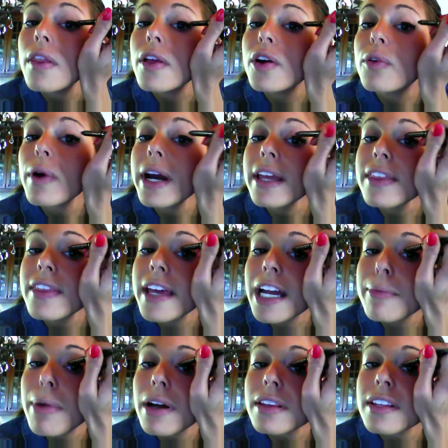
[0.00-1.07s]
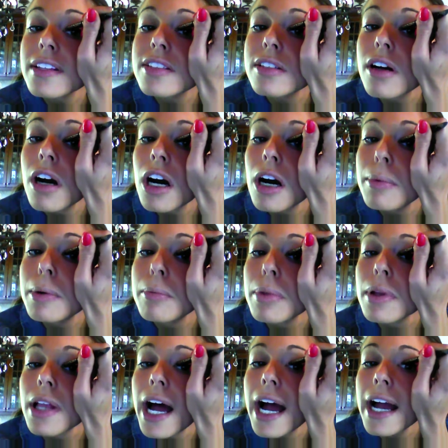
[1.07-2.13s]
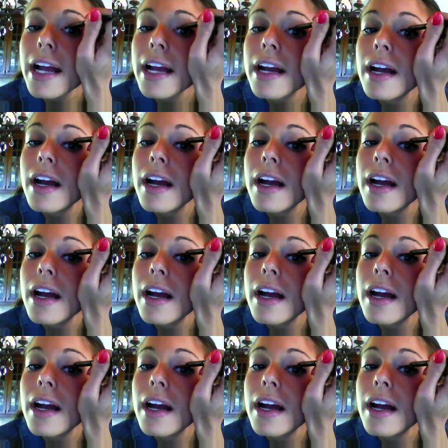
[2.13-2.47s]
The great thing about this carbon black